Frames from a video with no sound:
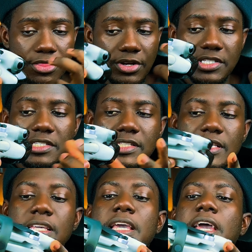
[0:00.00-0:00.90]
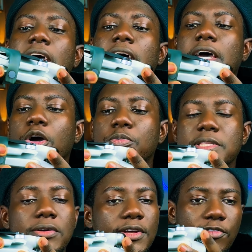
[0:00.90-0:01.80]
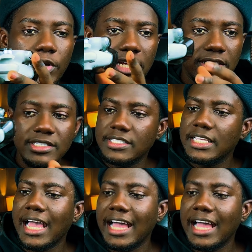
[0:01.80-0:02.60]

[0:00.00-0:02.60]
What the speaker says: 360 obstacle avoidance,